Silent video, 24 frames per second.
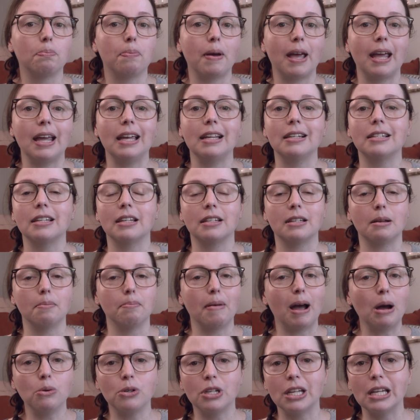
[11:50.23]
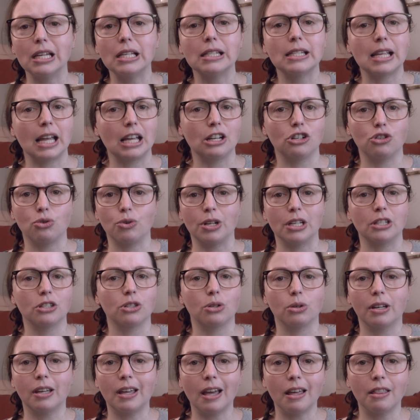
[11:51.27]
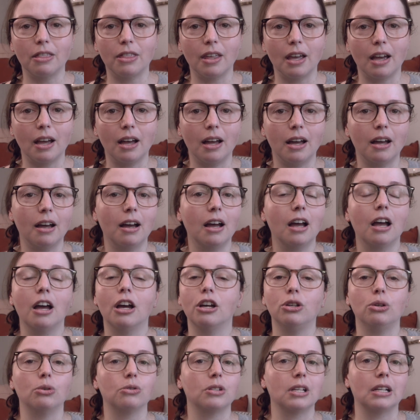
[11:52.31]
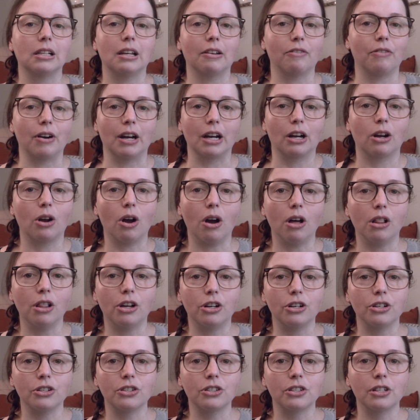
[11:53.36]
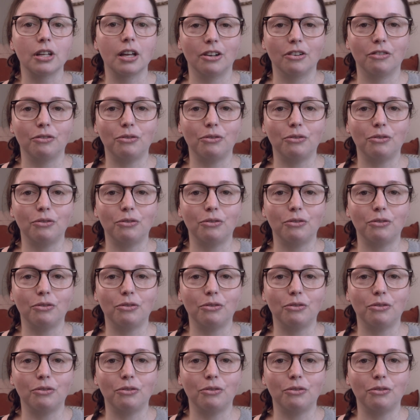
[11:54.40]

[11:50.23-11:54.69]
paint the mountains and trees together using different colors.